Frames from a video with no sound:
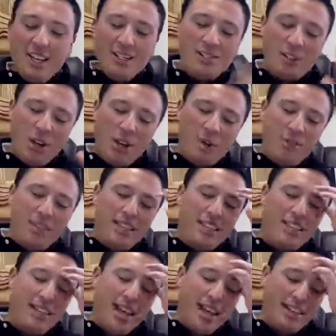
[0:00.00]
So
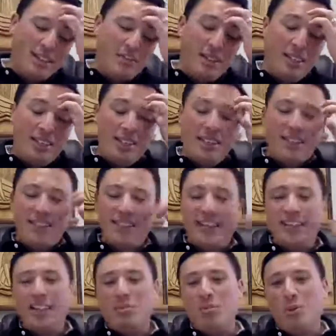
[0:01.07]
this has me
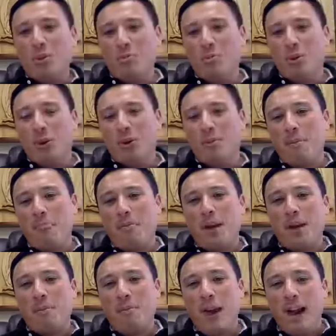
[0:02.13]
thinking more and more
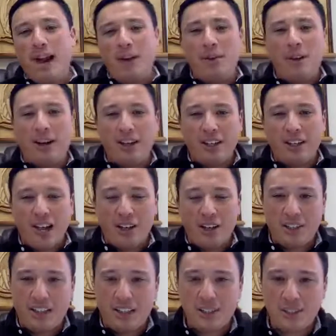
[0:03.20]
about our
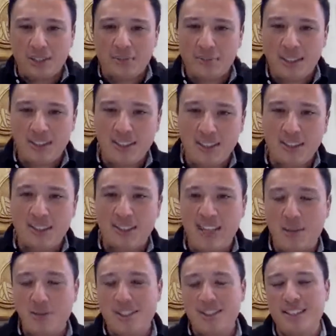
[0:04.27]
congregation at such a
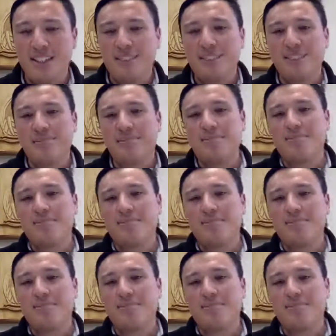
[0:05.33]
time as this.